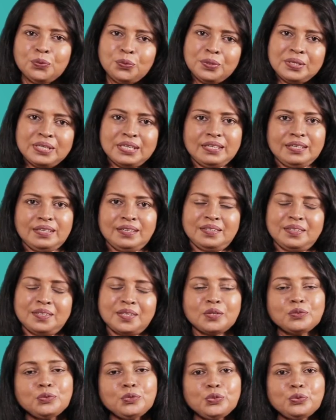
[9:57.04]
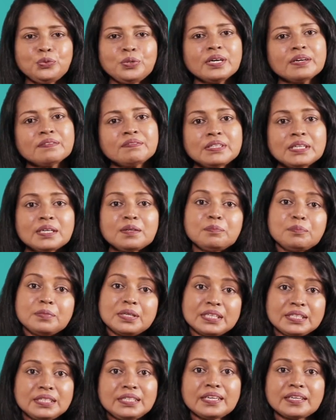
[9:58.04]
Okay, now you have done
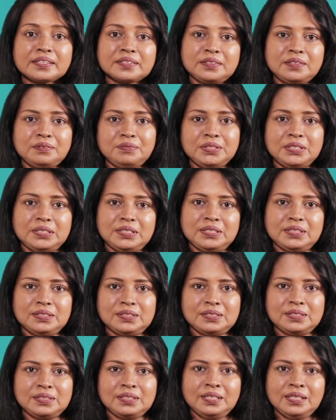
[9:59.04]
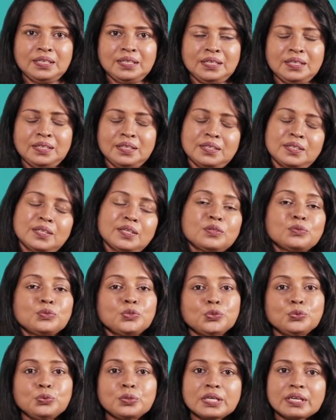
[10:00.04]
many activities. Now
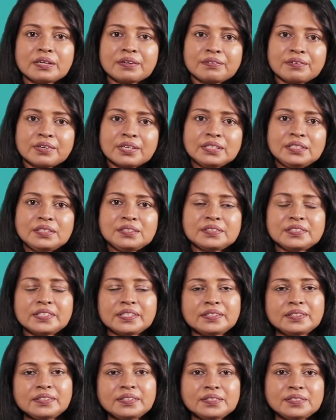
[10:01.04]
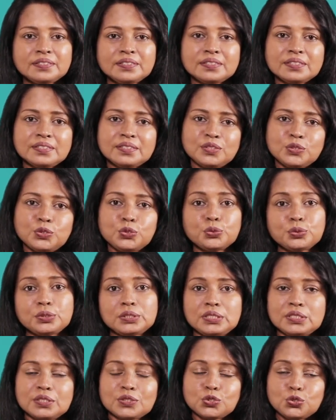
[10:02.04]
you can write sentences
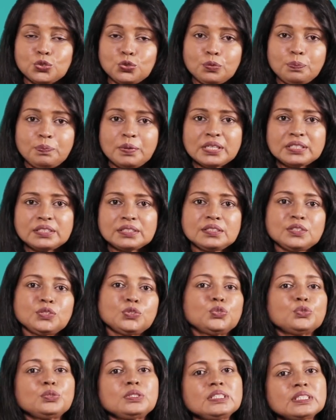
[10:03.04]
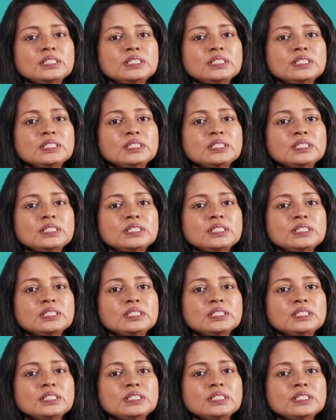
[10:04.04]
using two patterns to